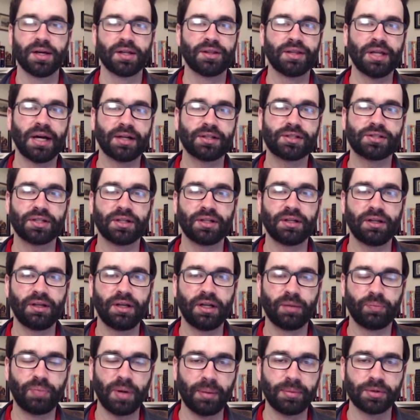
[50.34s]
that's
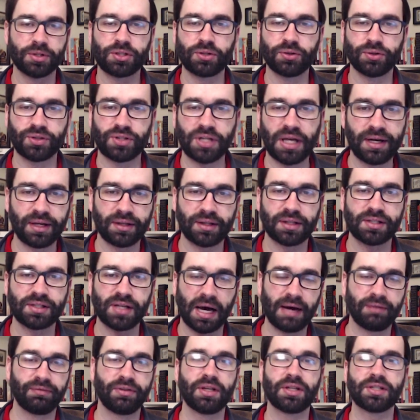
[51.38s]
in a public school setting, that's
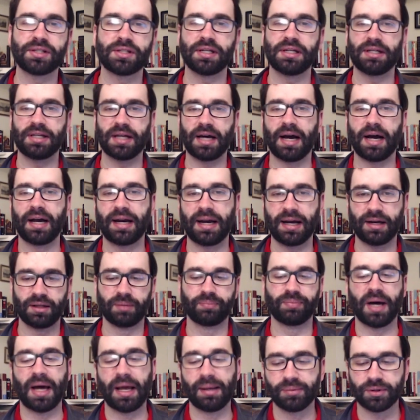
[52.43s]
obviously not how the
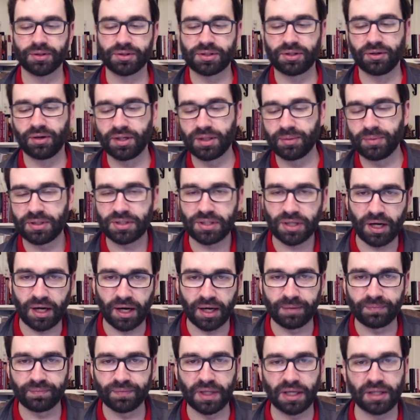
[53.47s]
Bible is going to be
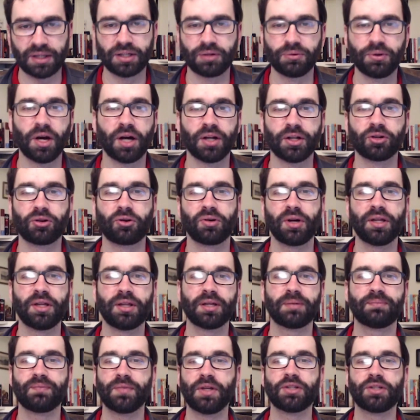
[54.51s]
taught. And I think we all agree
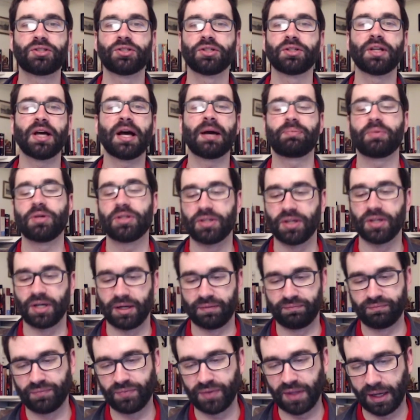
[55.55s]
that it should not be
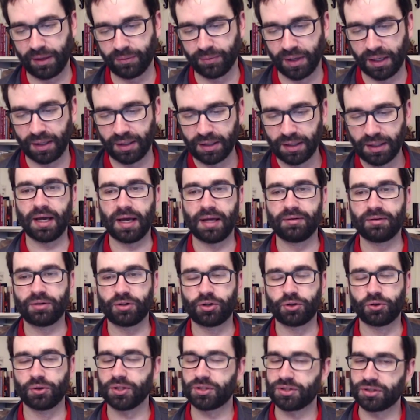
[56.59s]
taught that way. And
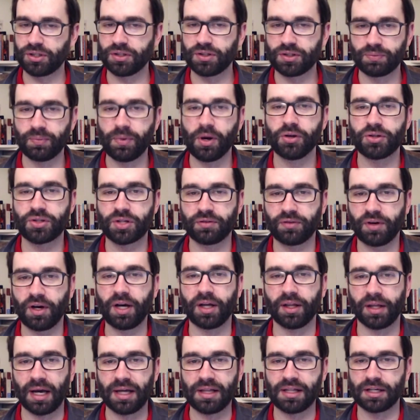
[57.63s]
Christians, most of
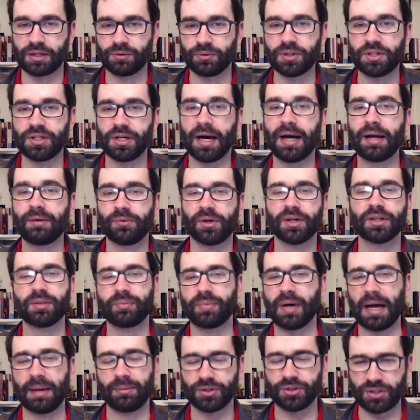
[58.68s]
all, I think would not want the
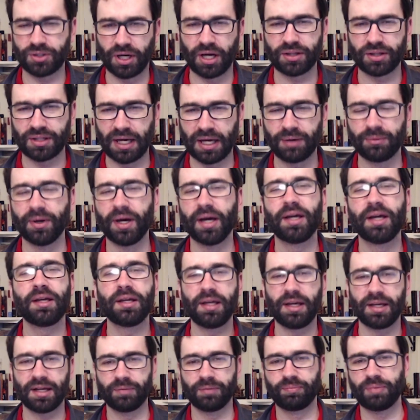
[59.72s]
Bible taught that way
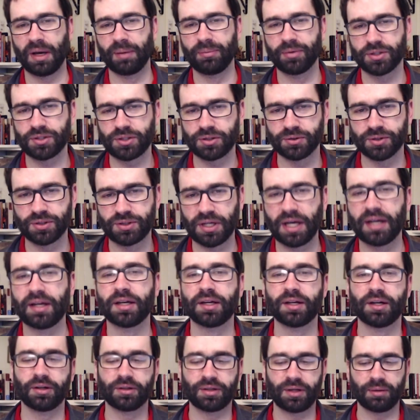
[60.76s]
in a public school setting.
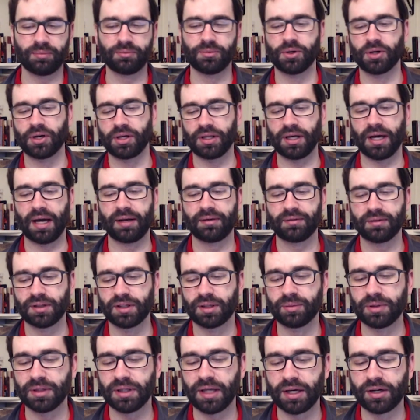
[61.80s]
And I'll get more to that a
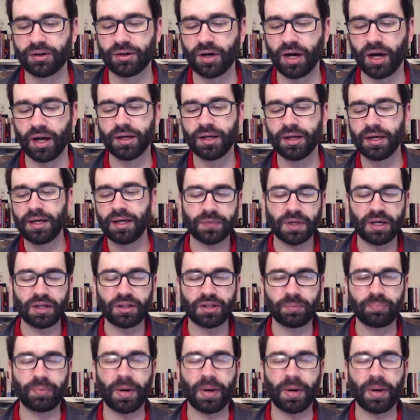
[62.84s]
little bit later on. The